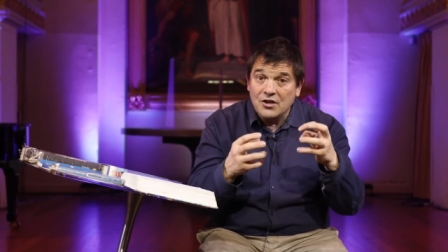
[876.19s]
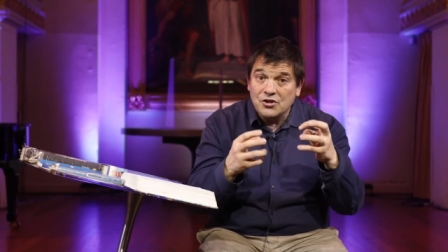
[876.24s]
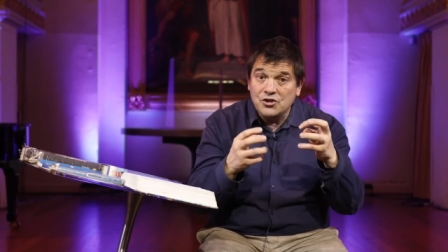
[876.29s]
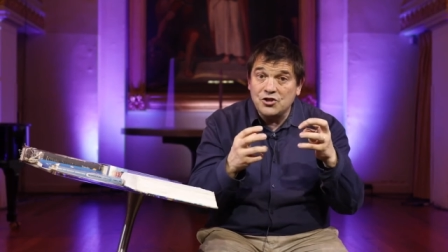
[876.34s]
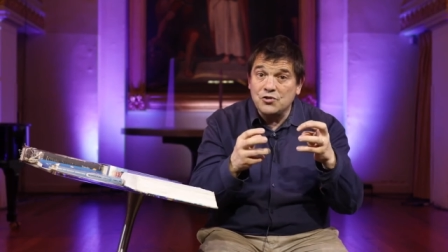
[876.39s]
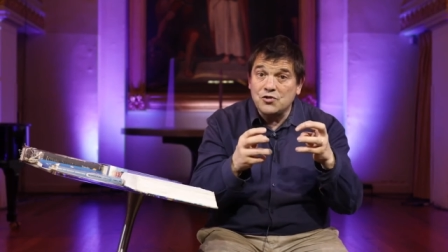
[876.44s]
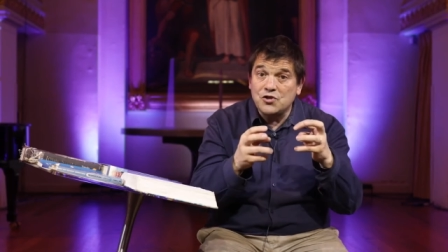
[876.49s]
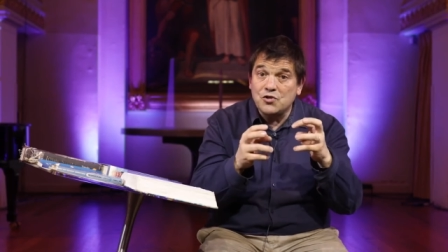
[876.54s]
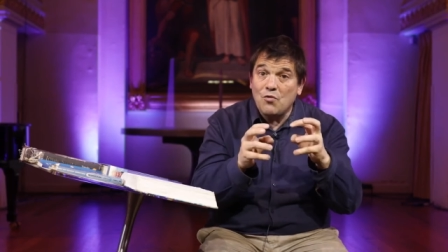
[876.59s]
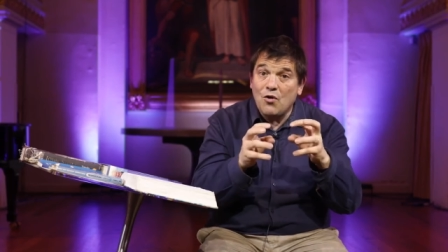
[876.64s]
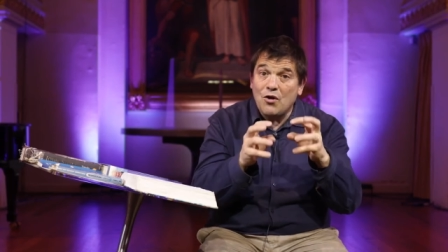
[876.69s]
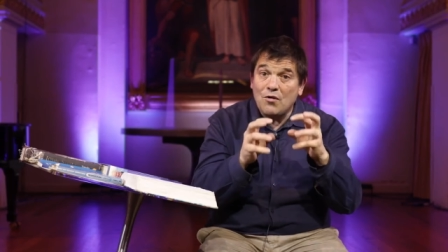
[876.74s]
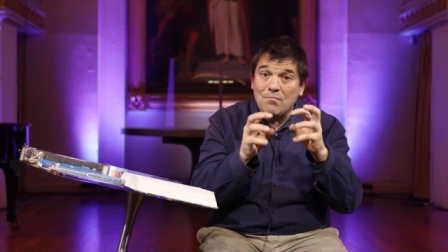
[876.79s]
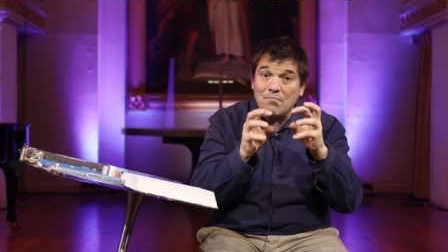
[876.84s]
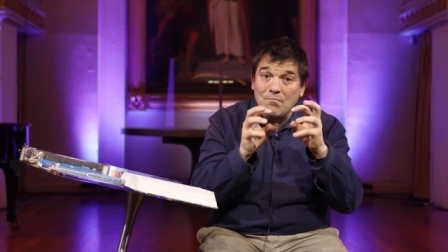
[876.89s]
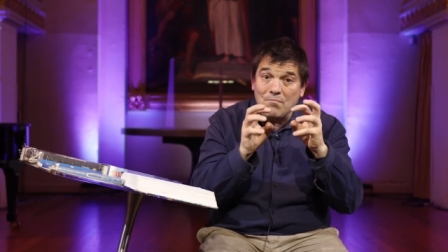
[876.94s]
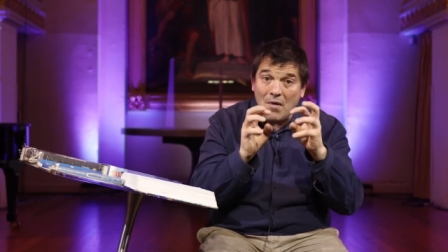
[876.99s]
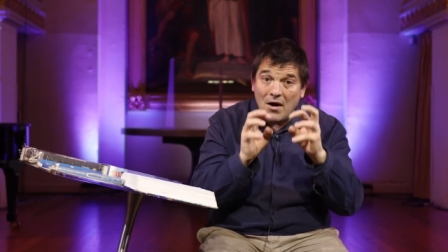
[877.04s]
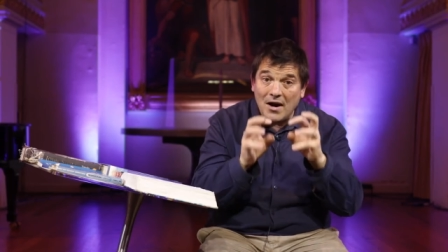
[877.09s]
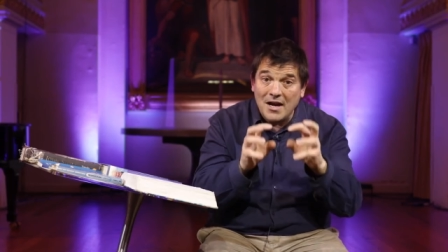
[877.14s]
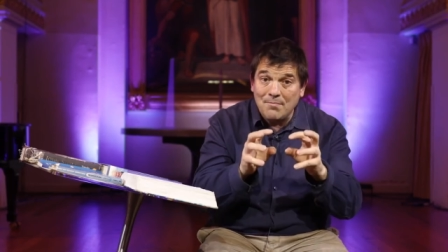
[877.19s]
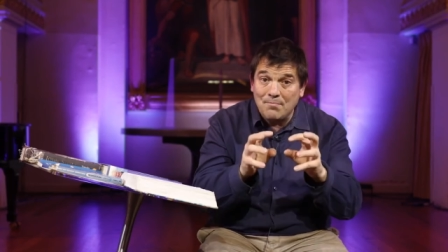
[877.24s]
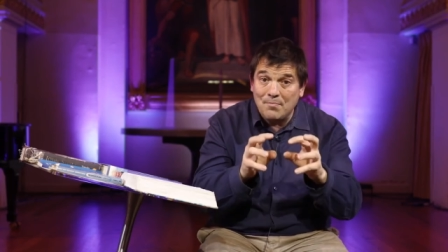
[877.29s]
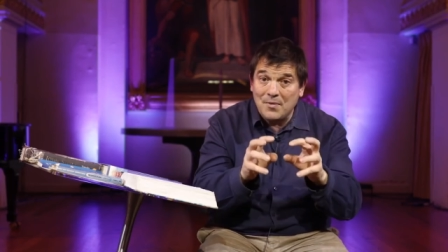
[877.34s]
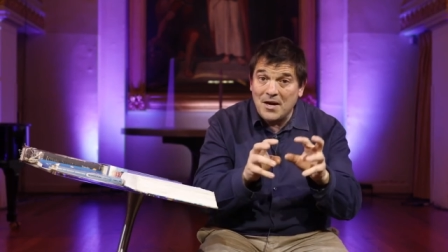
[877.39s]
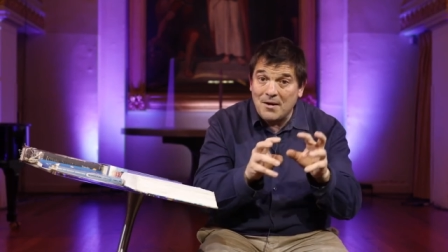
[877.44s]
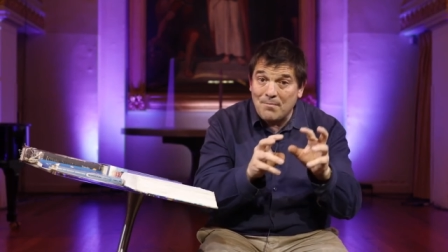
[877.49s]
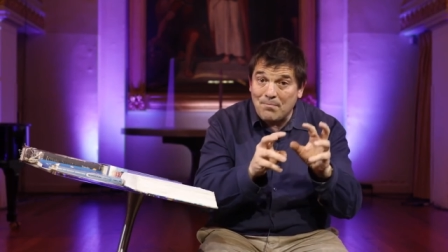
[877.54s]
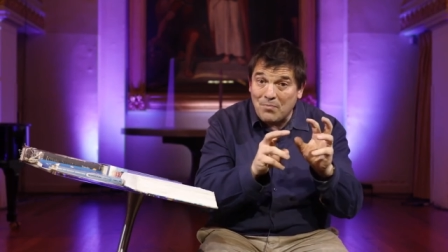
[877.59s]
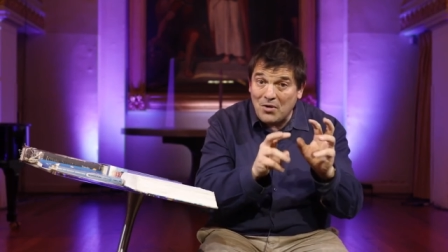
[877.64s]
due to what might
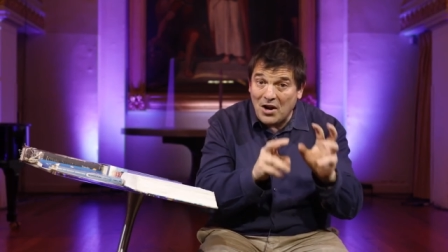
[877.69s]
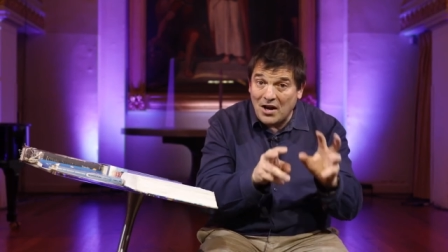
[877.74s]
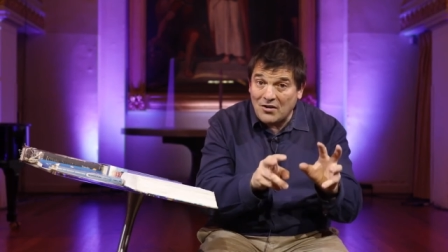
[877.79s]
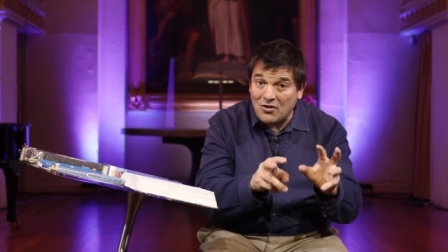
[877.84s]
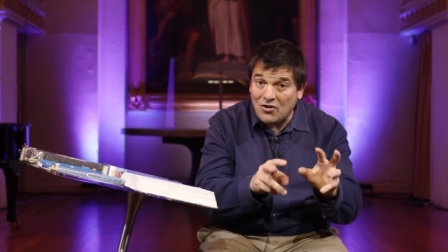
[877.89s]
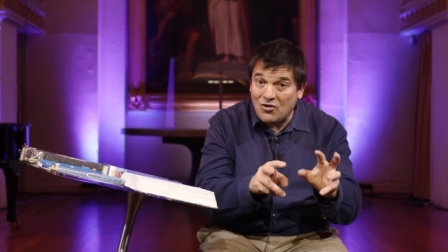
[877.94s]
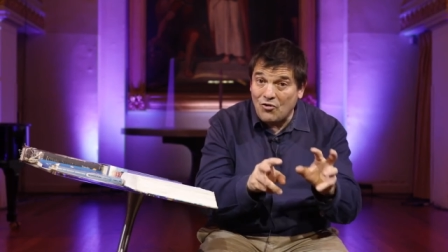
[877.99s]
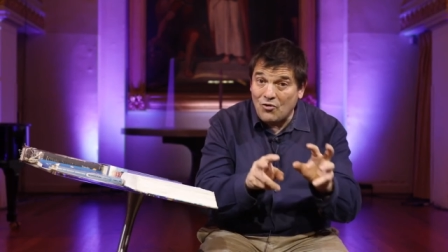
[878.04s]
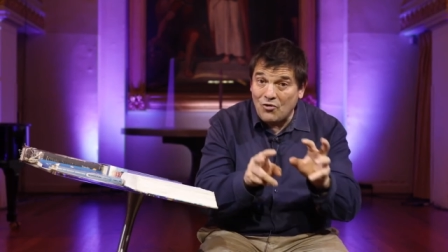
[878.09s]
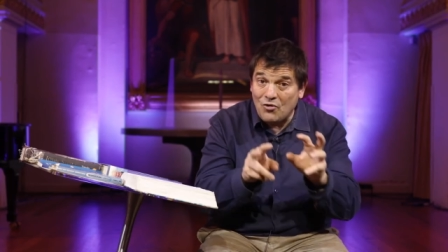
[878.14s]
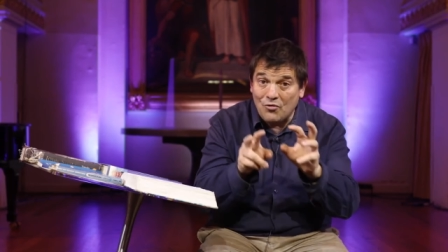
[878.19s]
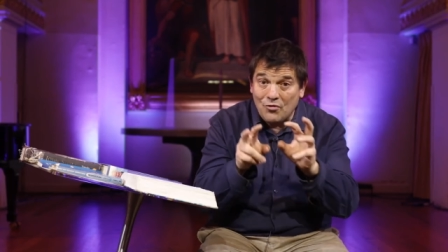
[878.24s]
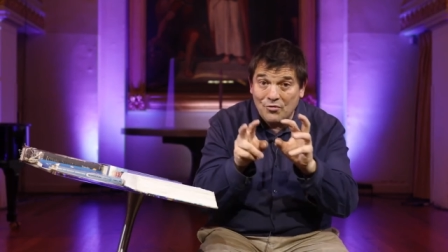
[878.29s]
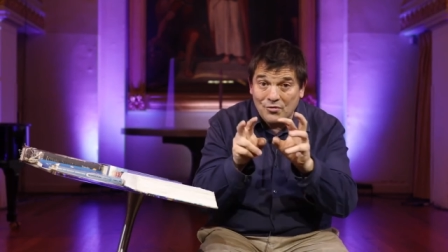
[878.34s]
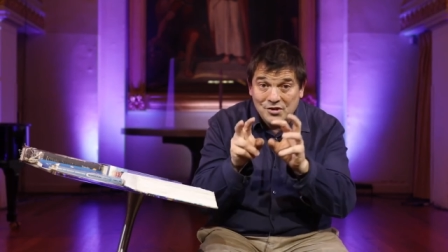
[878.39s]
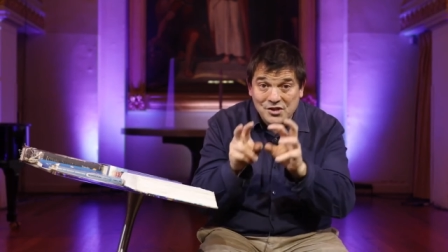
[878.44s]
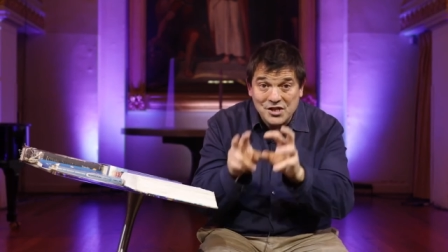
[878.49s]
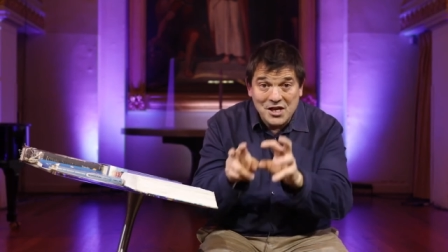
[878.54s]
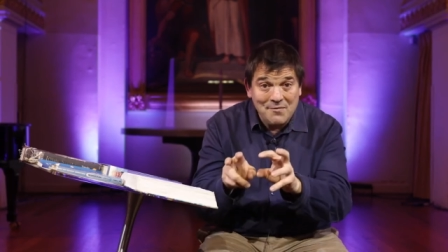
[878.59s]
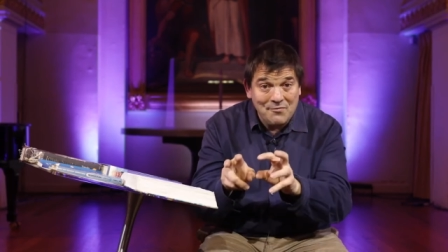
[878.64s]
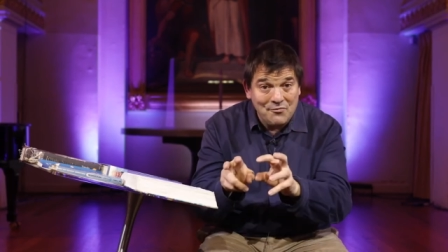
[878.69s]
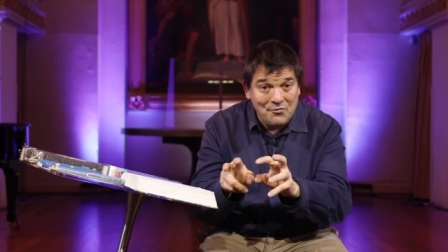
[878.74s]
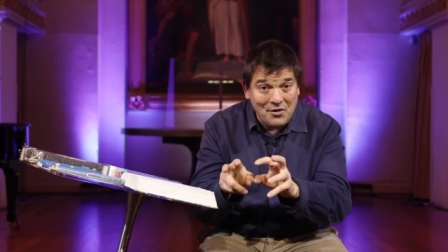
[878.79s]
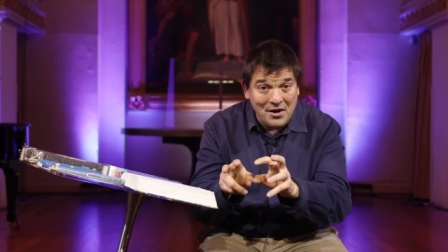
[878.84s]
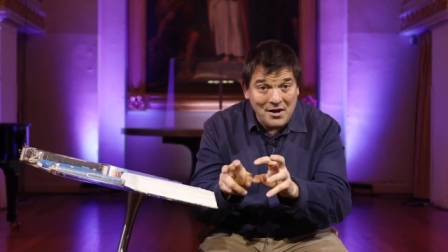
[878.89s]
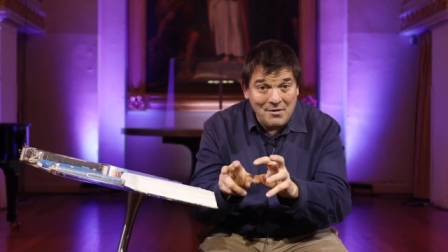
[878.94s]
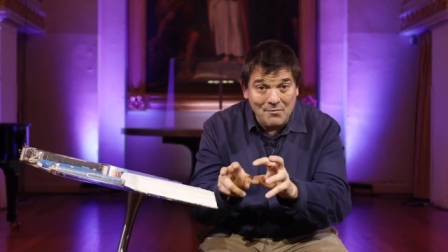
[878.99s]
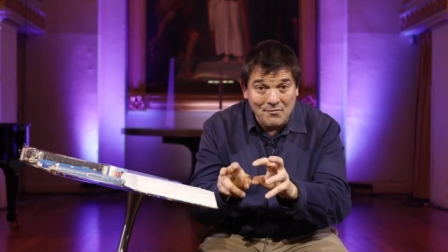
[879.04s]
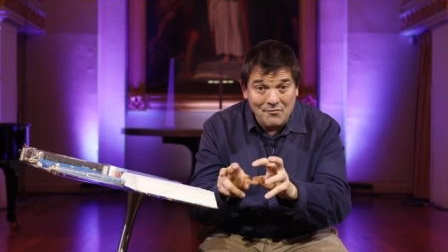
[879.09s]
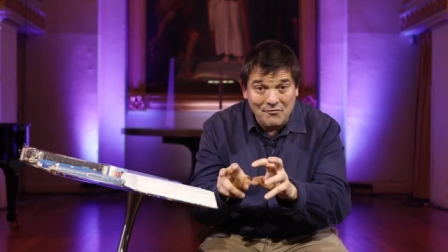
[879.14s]
be a blood clot or a deep
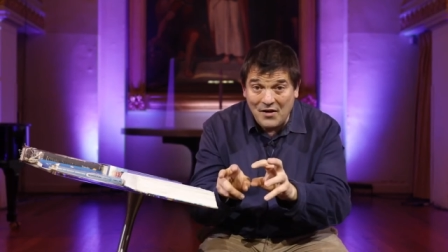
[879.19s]
vein